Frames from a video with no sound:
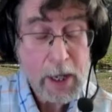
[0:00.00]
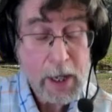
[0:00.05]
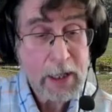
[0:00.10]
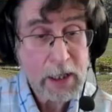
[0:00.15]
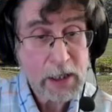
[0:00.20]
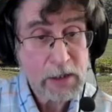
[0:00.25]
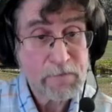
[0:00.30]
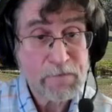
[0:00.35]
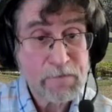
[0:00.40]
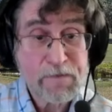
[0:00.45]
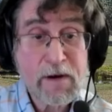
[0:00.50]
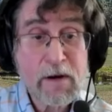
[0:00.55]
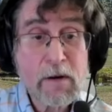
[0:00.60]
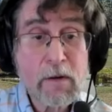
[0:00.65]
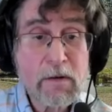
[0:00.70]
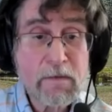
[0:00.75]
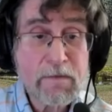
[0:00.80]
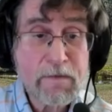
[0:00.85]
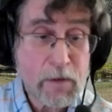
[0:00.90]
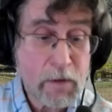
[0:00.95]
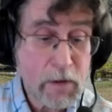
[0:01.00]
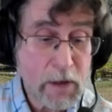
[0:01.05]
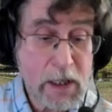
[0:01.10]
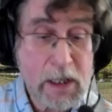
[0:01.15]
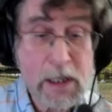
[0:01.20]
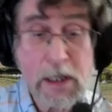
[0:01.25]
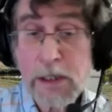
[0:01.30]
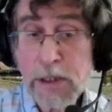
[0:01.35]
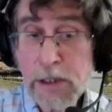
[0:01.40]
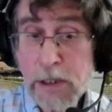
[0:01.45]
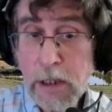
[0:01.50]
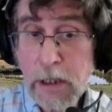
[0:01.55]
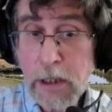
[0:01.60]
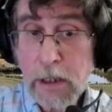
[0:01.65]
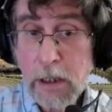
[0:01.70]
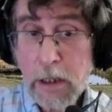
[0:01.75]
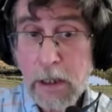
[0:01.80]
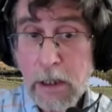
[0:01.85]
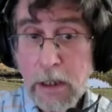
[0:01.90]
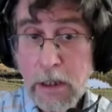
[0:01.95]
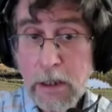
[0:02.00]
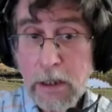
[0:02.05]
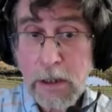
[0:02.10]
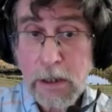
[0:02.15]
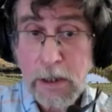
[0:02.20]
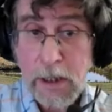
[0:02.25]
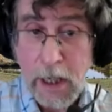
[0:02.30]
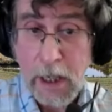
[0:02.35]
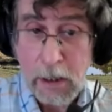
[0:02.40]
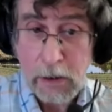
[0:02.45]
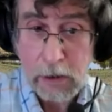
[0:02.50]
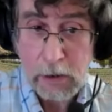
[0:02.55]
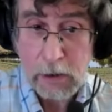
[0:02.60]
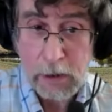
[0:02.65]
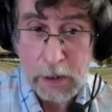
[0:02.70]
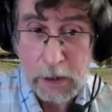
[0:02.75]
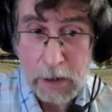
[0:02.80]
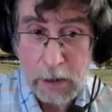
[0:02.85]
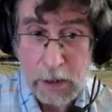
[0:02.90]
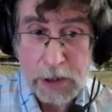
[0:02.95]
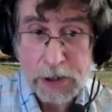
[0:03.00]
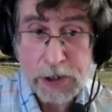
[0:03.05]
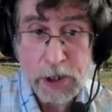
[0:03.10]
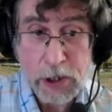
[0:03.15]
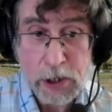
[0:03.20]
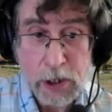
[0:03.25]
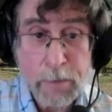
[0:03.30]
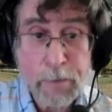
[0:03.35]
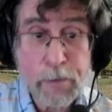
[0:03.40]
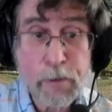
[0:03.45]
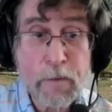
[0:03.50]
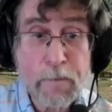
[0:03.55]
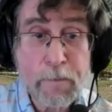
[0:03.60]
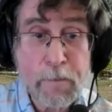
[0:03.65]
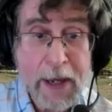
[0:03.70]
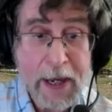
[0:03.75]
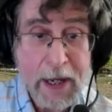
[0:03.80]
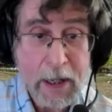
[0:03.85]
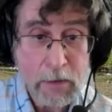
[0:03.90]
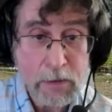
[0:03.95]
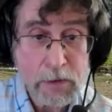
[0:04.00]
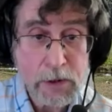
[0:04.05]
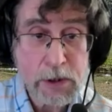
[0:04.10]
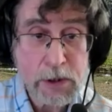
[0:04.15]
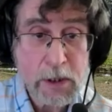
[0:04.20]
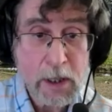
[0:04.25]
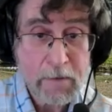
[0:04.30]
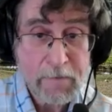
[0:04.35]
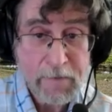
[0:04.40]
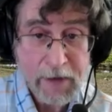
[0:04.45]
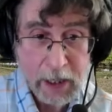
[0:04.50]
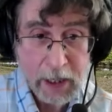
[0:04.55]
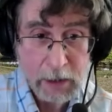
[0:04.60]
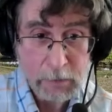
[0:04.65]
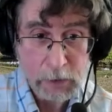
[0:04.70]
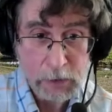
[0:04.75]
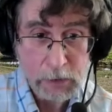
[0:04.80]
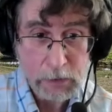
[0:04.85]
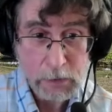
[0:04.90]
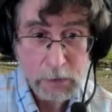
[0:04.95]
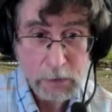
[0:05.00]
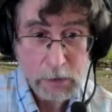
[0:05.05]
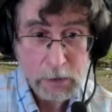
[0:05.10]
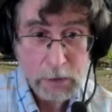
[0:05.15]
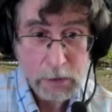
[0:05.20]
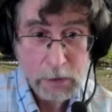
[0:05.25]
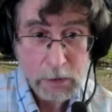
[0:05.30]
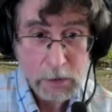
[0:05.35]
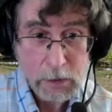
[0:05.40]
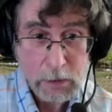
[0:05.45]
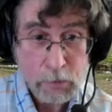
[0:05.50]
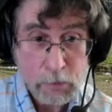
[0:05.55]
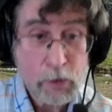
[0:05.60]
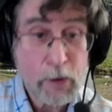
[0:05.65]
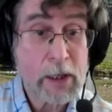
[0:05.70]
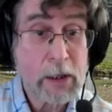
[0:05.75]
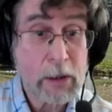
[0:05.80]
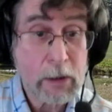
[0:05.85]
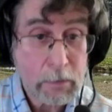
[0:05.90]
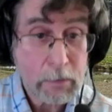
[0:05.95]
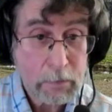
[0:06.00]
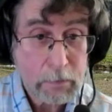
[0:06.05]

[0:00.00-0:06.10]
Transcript: And it's very, very easy to calculate. It's the number of pounds of animal per acre.